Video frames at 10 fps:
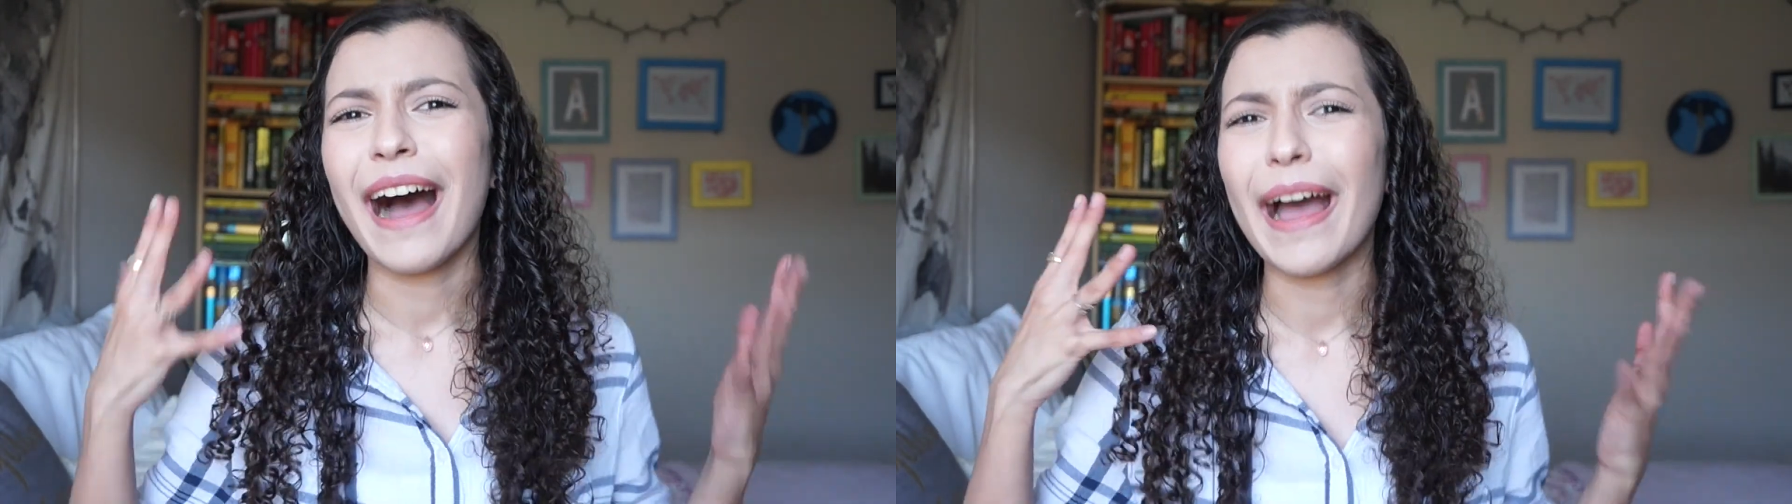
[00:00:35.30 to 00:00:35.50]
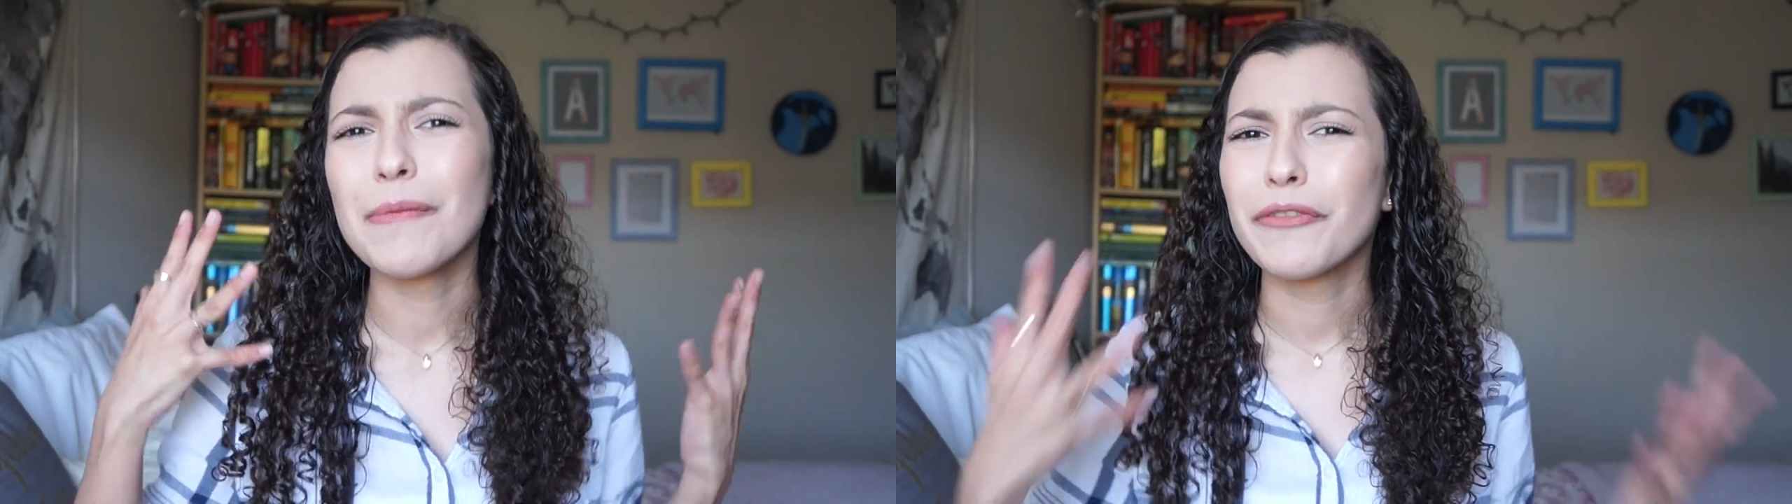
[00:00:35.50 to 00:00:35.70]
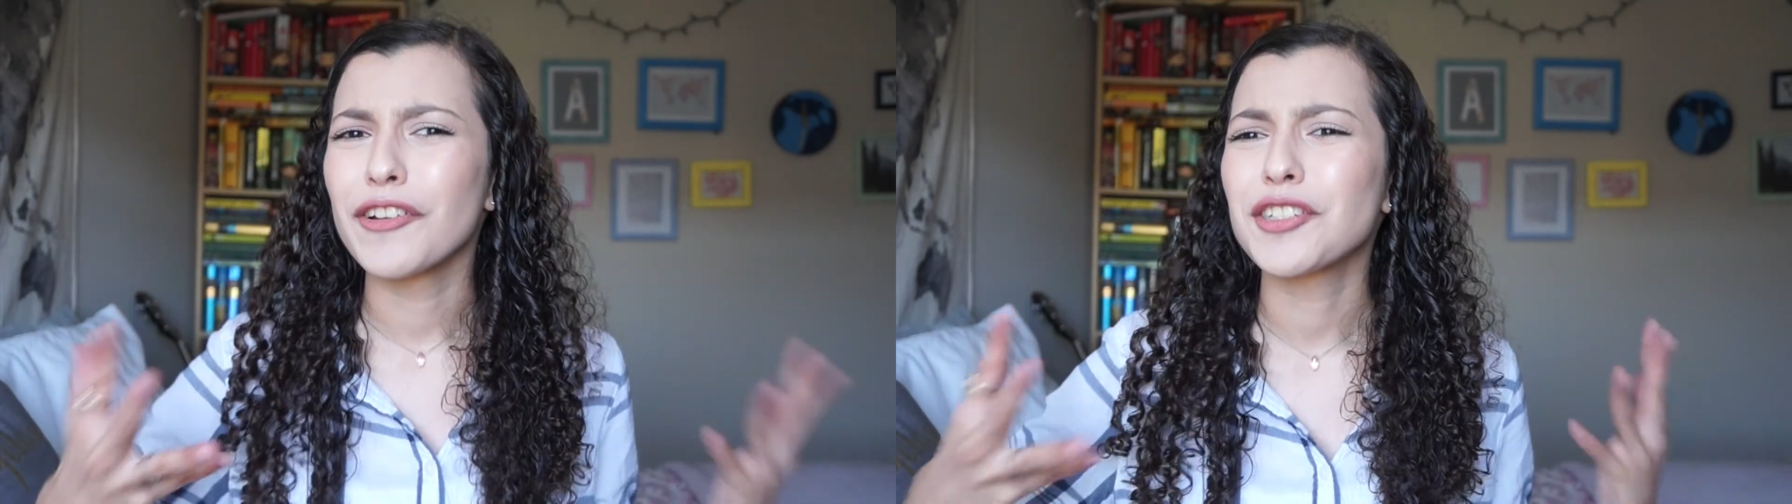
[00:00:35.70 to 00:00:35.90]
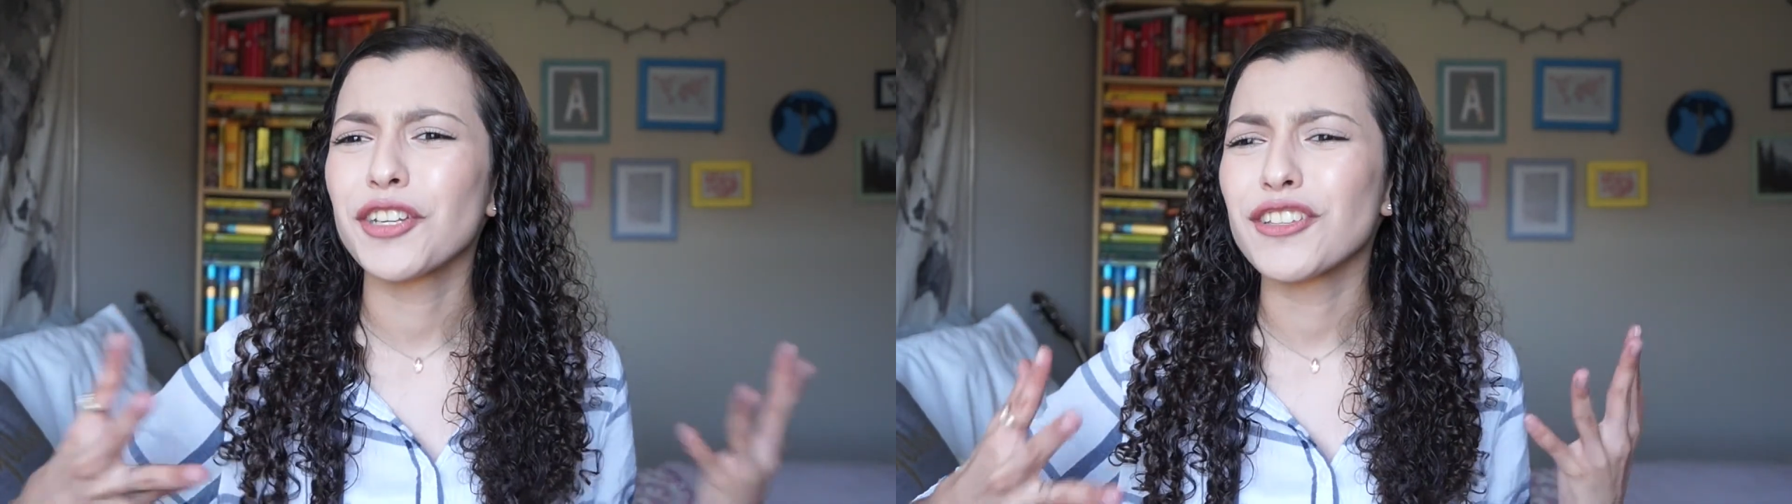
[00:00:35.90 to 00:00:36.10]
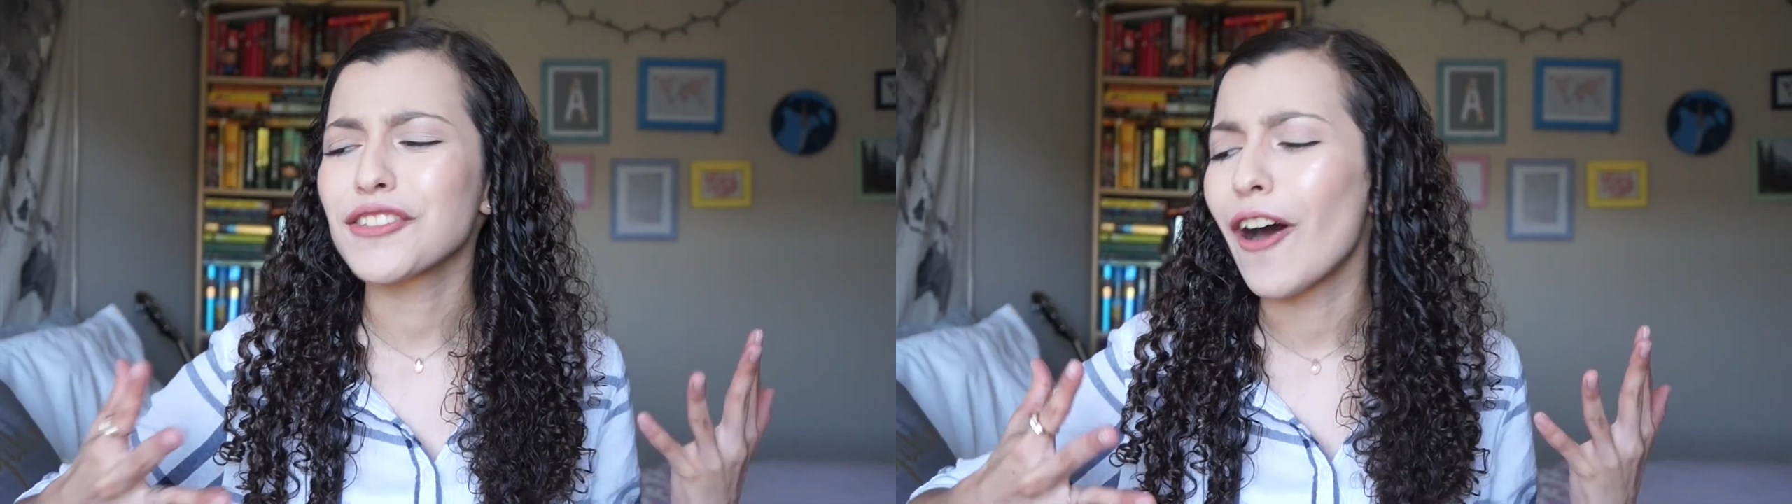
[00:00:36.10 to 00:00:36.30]
I am
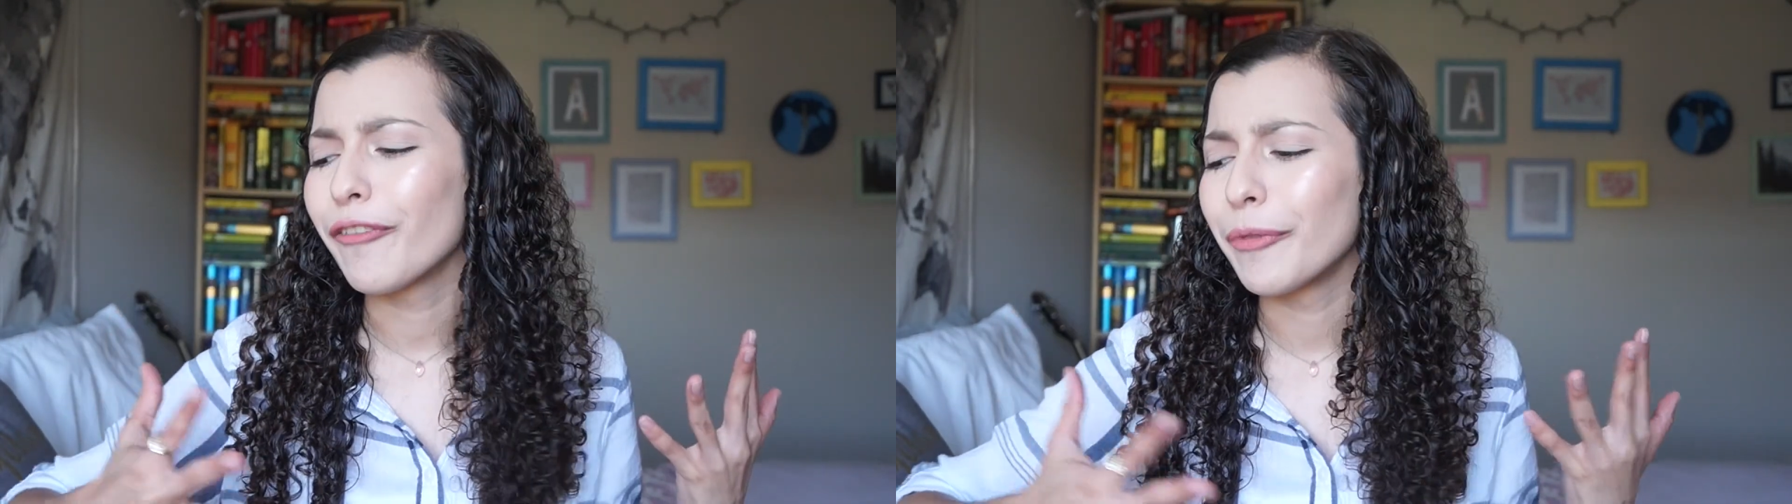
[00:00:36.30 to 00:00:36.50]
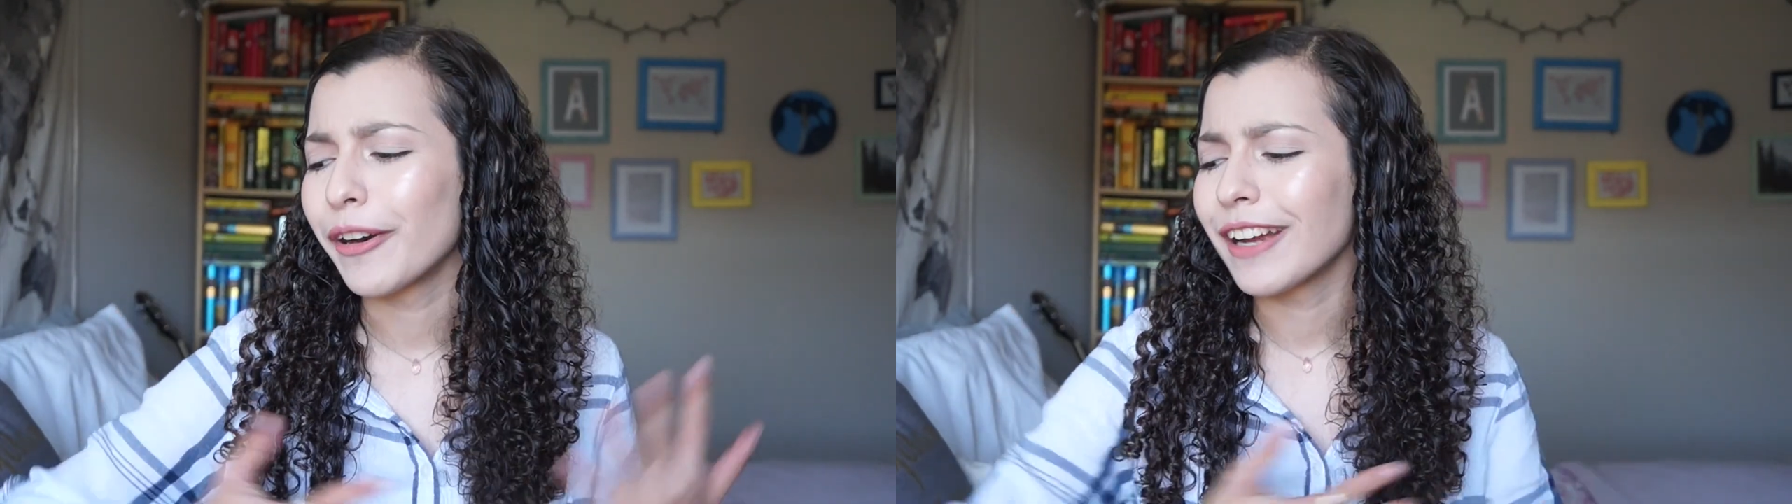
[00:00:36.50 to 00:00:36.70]
officially a sophomore.